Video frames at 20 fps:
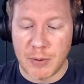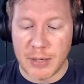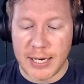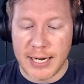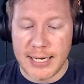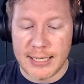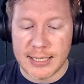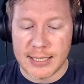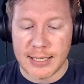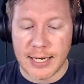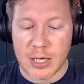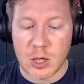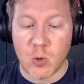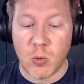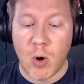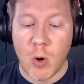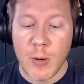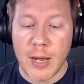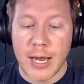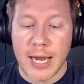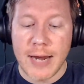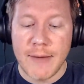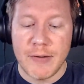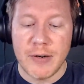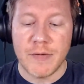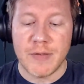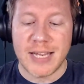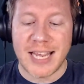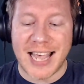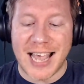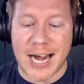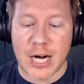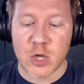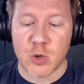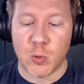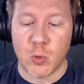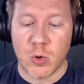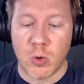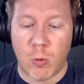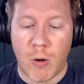But he said, quote, "Even if the
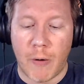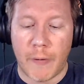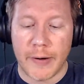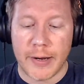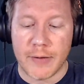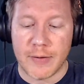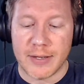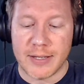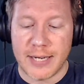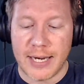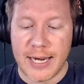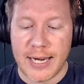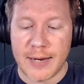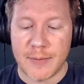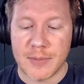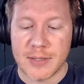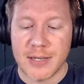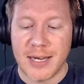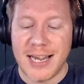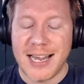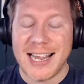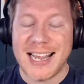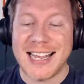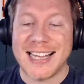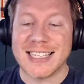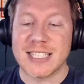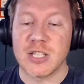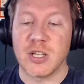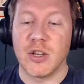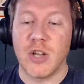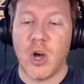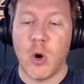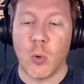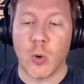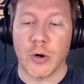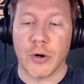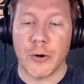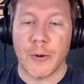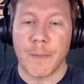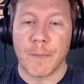actual quality of the teams is
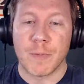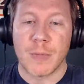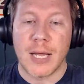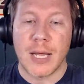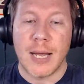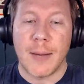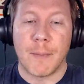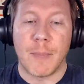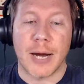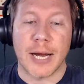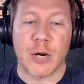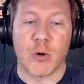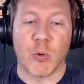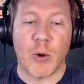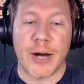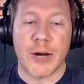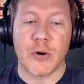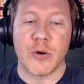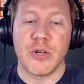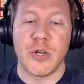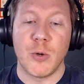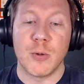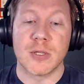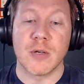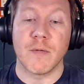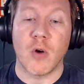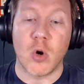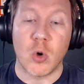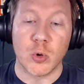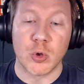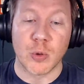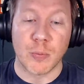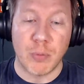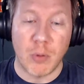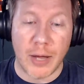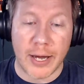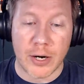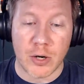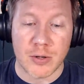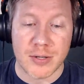lowered by greater use of older
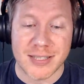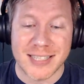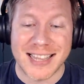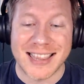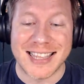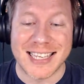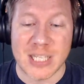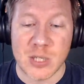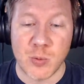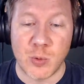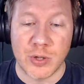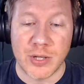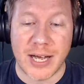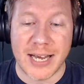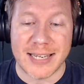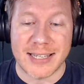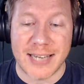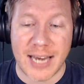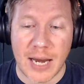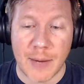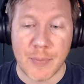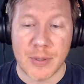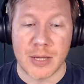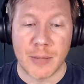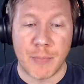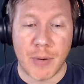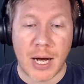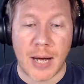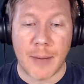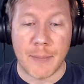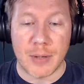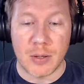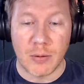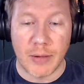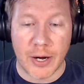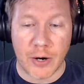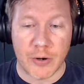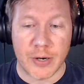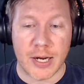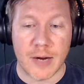players, this will not dampen the
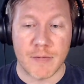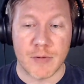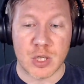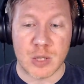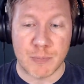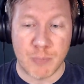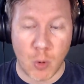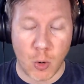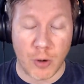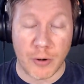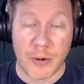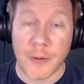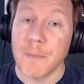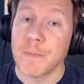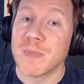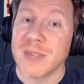popularity of the sport."